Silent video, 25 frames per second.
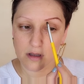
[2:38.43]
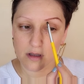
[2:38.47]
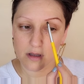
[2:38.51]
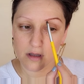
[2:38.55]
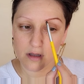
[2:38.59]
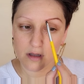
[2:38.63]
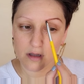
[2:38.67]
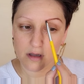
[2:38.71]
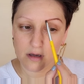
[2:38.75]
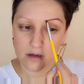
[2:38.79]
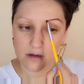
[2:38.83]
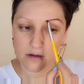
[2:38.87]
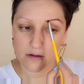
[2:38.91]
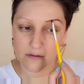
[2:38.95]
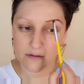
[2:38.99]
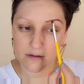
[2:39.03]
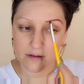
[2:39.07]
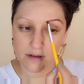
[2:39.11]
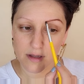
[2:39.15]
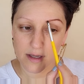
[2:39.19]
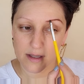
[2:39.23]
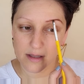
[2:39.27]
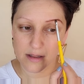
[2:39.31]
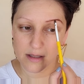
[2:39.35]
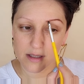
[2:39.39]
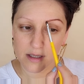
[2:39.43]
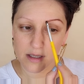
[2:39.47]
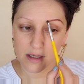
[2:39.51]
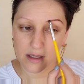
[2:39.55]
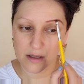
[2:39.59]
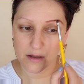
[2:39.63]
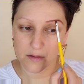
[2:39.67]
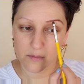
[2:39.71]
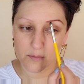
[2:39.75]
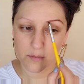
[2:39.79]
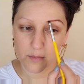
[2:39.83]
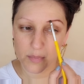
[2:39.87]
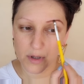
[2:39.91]
and just lightly
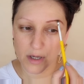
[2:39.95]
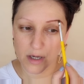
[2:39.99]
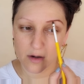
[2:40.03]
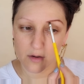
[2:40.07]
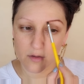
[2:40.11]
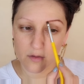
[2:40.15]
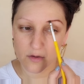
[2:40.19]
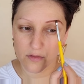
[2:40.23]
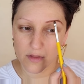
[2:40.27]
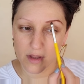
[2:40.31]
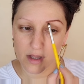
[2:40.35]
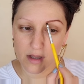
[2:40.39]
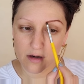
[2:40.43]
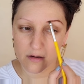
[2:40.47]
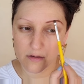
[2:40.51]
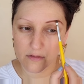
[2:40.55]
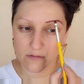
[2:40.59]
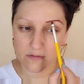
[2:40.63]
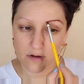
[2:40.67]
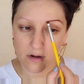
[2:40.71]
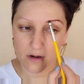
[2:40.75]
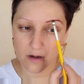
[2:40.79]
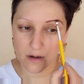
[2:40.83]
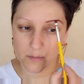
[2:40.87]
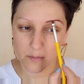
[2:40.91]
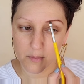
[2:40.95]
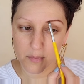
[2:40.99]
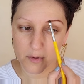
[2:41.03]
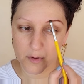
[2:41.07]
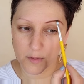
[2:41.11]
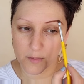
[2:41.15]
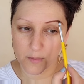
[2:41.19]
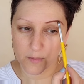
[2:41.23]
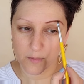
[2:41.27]
powder that on top.